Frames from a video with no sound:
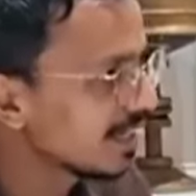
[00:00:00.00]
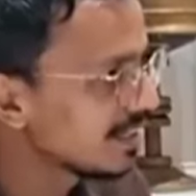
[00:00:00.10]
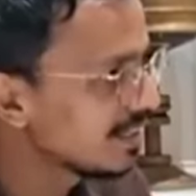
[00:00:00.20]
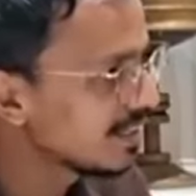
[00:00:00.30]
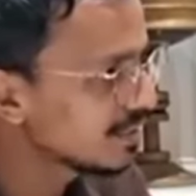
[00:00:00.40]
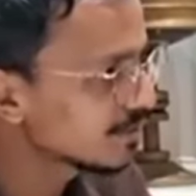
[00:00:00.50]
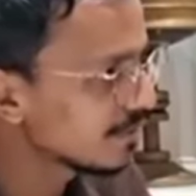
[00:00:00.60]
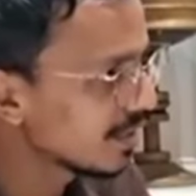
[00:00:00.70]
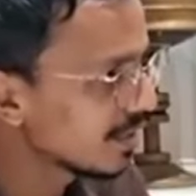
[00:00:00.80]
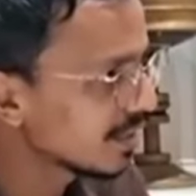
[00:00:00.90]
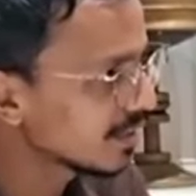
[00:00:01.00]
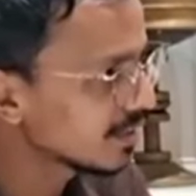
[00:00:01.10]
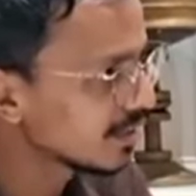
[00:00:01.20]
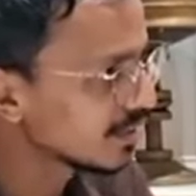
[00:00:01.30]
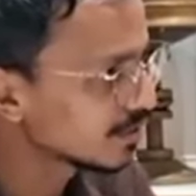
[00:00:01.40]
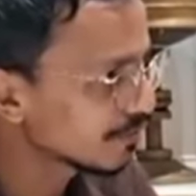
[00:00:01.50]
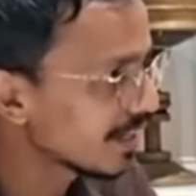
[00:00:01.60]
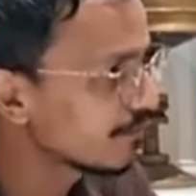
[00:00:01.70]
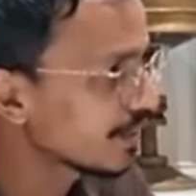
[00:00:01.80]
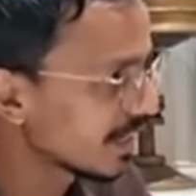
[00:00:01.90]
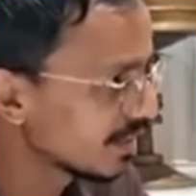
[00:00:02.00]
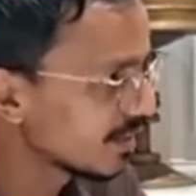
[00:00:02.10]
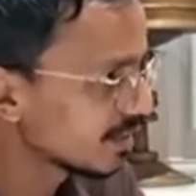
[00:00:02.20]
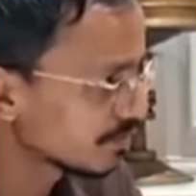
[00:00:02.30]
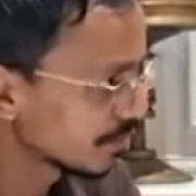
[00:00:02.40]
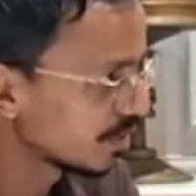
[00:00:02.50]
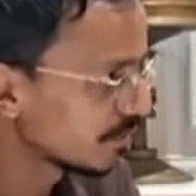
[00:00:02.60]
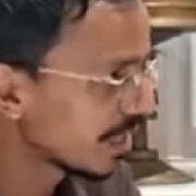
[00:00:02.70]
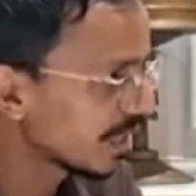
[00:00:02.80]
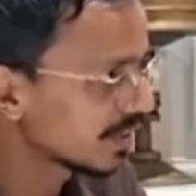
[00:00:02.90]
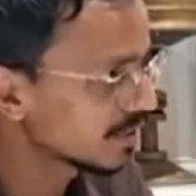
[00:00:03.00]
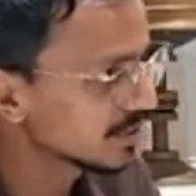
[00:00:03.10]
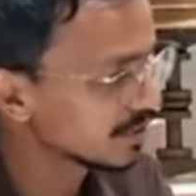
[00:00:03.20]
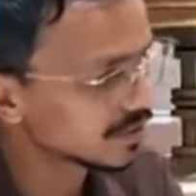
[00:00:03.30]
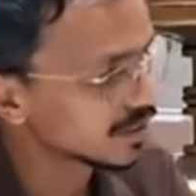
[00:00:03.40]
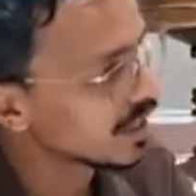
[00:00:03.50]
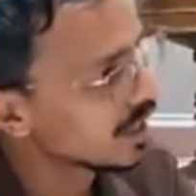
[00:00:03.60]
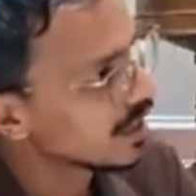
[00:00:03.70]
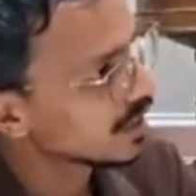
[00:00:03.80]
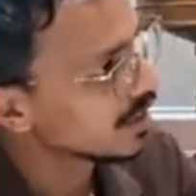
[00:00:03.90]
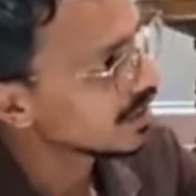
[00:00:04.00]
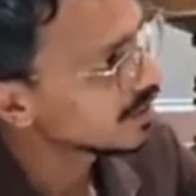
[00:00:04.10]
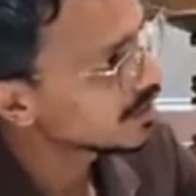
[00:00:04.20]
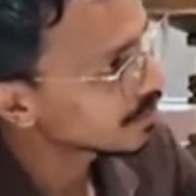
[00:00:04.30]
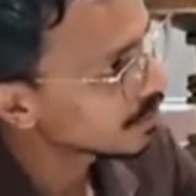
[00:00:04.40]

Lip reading: NDA is fielding its five candidates for the by-elections, there is a